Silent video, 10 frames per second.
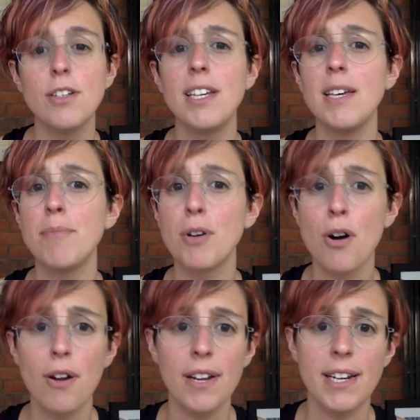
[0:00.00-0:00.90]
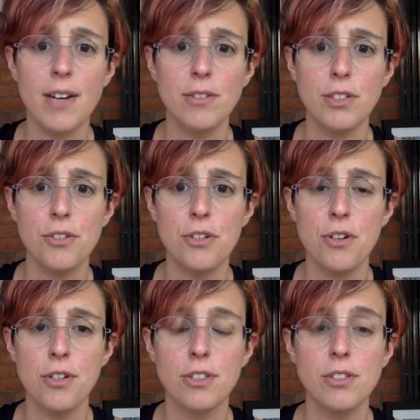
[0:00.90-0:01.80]
keep calling out the
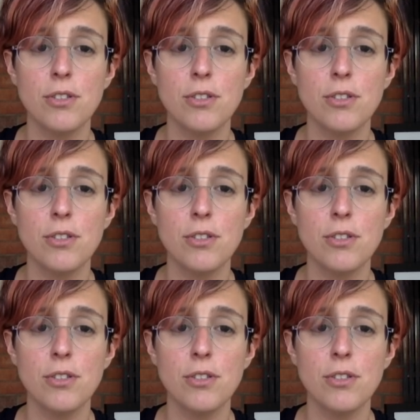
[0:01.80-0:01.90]
jokes,